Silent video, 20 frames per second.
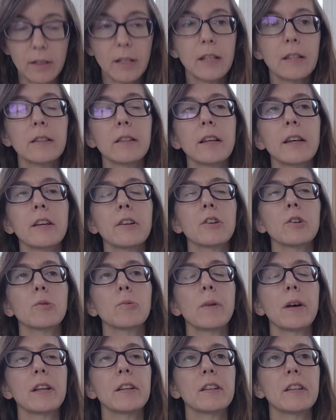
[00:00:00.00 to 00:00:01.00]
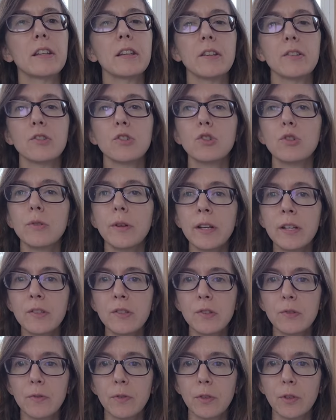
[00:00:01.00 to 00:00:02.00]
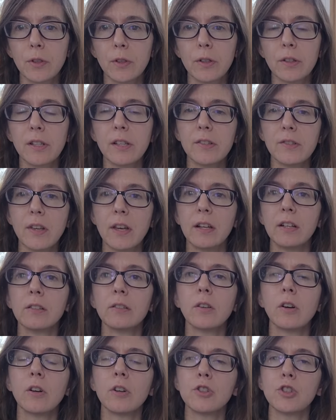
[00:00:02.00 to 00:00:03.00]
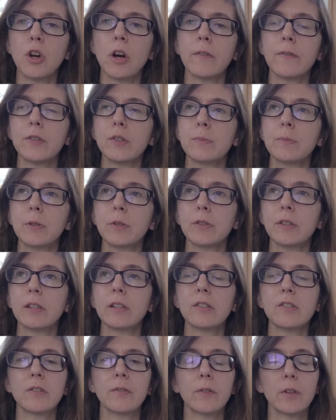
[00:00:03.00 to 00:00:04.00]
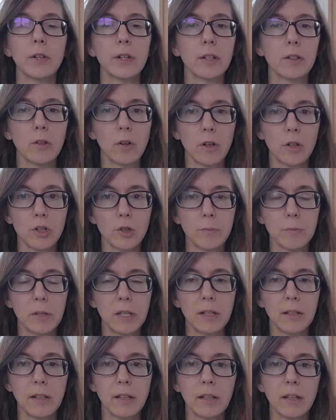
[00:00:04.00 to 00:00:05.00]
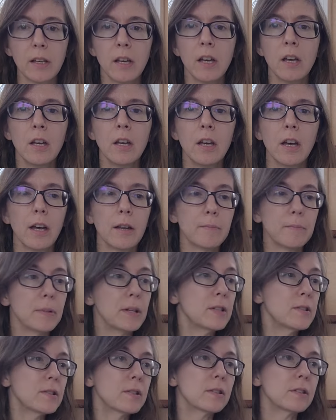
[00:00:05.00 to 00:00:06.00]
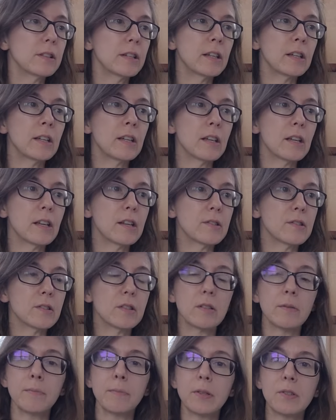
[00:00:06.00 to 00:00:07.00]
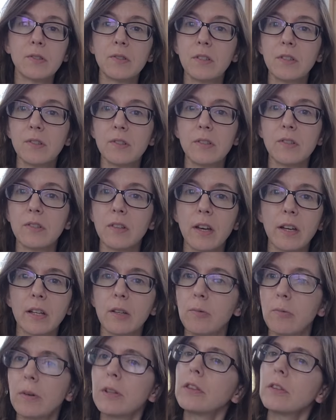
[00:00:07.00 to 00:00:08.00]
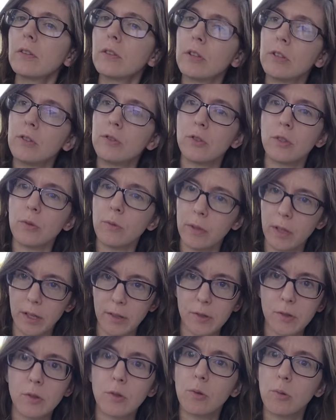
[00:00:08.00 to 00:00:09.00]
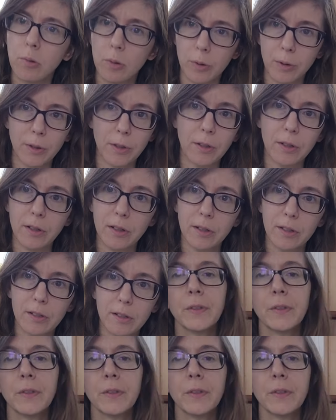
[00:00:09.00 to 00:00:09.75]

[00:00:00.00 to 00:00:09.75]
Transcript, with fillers: Then later, when he is transferred, he's at a large office building, it's a very large meeting, and basically it's a business deciding what they're going to do next quarter.